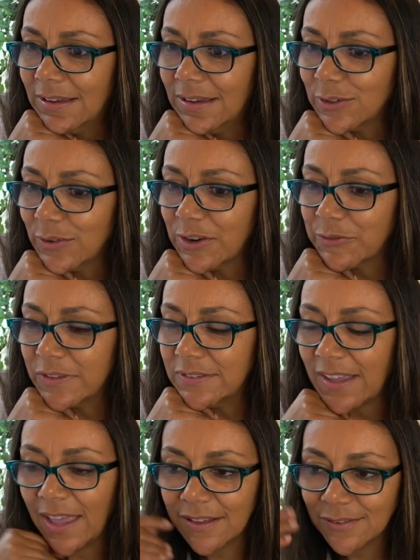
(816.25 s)
I don't care for the
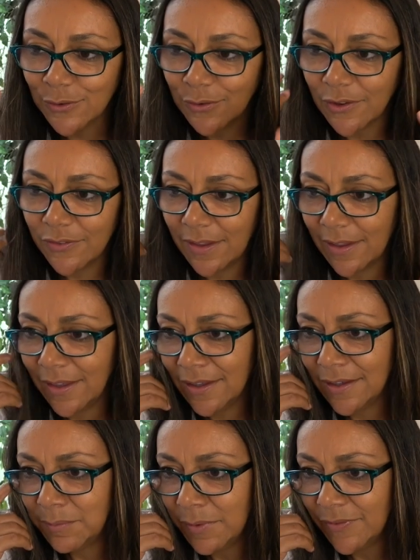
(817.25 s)
tassels on the
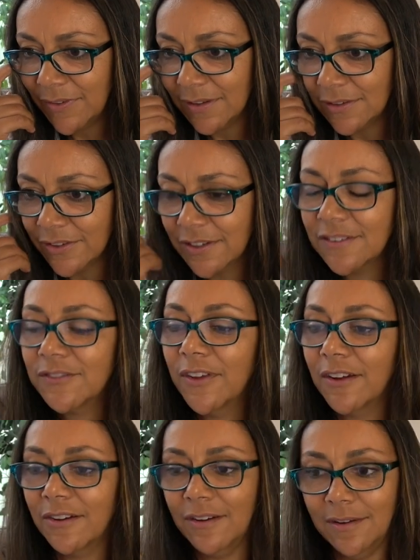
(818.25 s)
head, but the look is
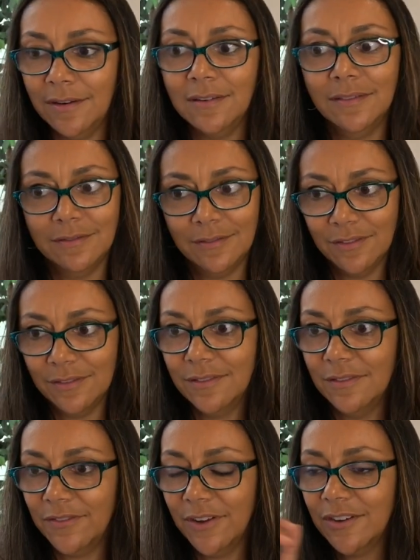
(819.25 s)
very,
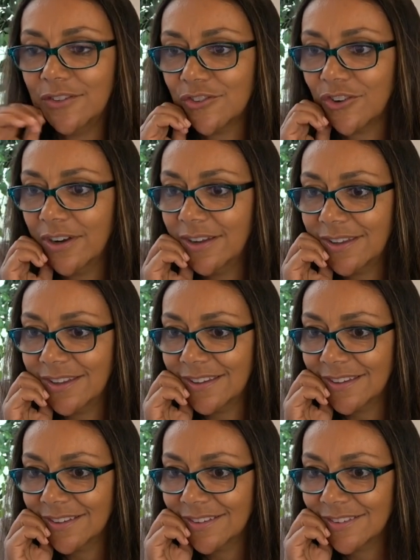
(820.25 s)
very striking.